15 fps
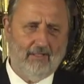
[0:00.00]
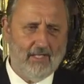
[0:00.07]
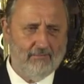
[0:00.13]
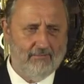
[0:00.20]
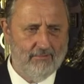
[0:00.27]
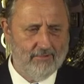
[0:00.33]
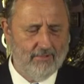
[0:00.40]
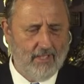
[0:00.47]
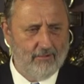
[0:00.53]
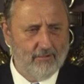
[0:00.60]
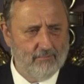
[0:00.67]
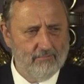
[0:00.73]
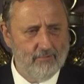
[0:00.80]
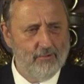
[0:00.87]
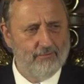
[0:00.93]
let
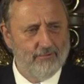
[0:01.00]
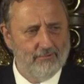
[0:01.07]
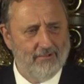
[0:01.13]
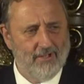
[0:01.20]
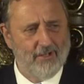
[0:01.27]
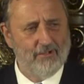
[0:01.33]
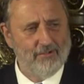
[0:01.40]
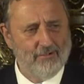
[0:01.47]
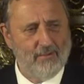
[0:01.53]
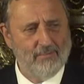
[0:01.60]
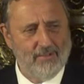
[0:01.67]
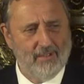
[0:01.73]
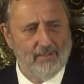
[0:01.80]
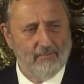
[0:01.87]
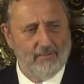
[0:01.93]
us move to another
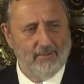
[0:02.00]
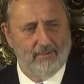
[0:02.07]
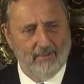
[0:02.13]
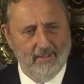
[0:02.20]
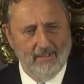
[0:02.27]
subject. But